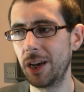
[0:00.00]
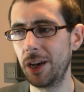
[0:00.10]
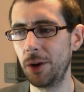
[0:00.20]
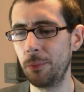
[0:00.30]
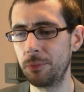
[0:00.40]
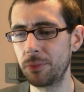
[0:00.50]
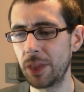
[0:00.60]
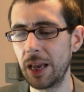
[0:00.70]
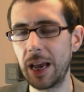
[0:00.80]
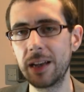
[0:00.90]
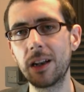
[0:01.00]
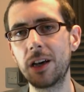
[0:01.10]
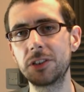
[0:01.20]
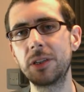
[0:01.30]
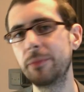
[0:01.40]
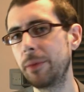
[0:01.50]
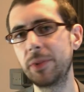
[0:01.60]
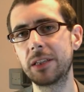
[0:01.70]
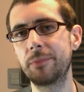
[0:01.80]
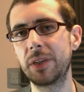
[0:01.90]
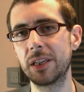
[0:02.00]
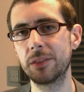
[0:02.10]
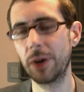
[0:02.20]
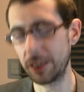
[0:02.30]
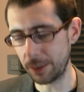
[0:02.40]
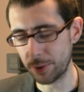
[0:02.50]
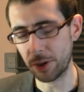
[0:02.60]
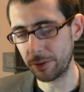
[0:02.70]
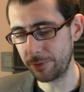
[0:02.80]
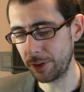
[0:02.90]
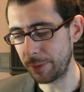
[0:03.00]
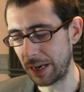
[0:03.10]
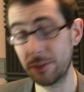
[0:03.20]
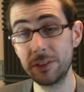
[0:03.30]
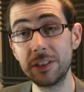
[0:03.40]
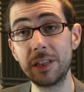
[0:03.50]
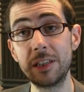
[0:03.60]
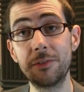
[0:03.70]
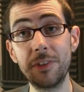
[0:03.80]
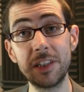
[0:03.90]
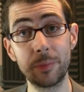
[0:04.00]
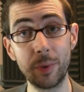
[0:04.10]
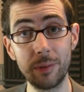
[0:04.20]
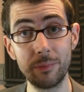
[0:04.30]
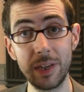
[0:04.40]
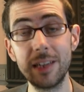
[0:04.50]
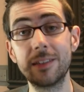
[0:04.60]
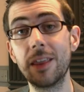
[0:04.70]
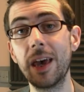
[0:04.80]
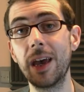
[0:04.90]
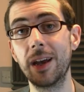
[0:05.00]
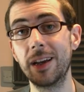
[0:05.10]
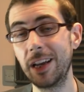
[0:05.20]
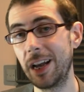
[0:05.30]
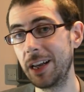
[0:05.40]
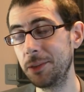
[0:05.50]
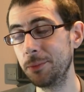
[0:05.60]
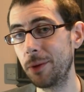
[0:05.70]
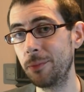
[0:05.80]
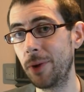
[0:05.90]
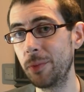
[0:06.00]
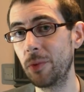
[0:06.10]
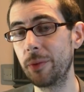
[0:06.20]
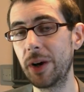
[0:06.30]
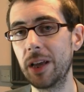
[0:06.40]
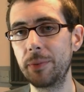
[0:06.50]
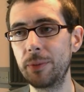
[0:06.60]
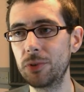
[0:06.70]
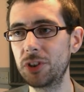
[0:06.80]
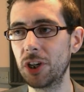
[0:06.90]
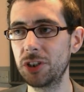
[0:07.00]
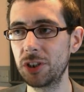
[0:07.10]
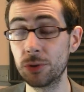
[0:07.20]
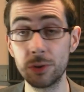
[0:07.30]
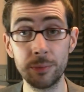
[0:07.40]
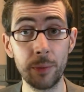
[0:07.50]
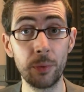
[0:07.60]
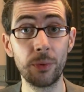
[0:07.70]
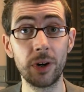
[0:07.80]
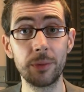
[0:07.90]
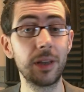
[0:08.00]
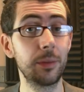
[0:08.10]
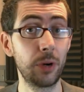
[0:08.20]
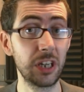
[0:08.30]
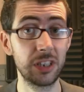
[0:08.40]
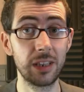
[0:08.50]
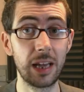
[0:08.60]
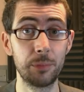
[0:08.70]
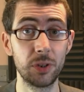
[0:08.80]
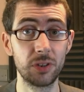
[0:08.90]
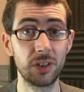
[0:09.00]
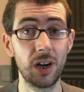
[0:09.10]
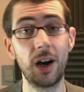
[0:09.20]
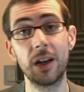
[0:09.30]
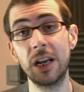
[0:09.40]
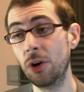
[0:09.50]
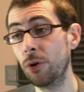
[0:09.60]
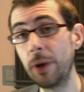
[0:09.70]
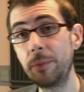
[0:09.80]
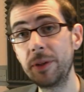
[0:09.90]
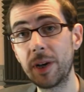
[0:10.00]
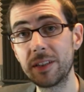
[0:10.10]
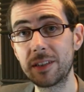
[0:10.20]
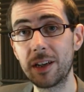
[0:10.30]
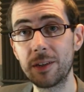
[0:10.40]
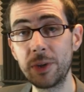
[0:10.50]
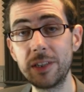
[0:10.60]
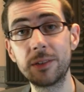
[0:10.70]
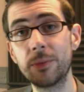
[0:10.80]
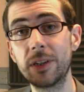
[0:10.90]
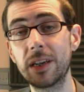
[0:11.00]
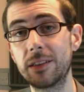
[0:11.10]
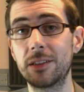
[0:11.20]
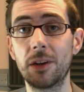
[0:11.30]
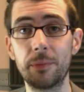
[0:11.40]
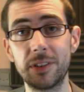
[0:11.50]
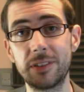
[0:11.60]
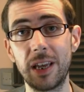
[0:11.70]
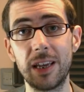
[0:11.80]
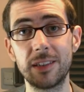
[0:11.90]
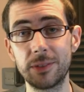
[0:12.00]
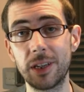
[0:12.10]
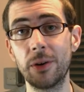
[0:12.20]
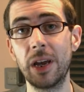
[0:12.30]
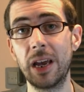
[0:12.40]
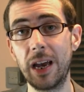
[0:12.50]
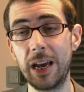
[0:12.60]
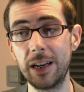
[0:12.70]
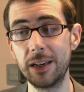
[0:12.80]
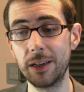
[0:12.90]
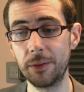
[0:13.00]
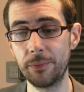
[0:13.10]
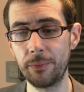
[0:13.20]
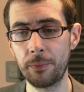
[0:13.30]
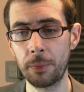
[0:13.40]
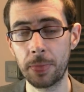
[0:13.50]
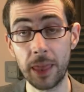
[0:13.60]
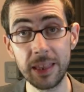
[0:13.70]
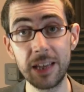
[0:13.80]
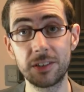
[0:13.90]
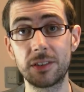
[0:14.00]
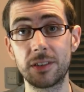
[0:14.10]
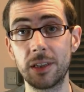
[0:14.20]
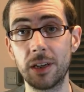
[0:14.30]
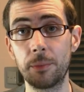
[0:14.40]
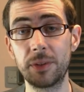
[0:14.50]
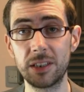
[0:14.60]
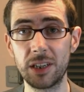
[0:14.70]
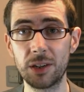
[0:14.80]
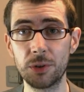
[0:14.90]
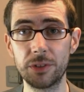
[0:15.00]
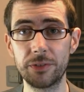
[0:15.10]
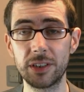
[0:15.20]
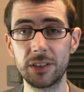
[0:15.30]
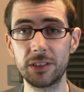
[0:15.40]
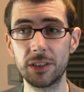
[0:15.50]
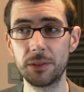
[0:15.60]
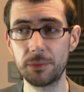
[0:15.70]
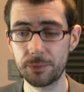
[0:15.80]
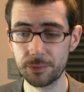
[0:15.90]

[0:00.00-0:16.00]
Um, and largely maybe that's because, well, you put on a few pounds, it's, it's visible, it's there, and you might, might be worried about other people judging you, or you might be worried about the pressure that that puts on your heart, or maybe you might start wheezing when you get to the top of the stairs, you know, and, um, and that's, you know, potentially a cause for concern.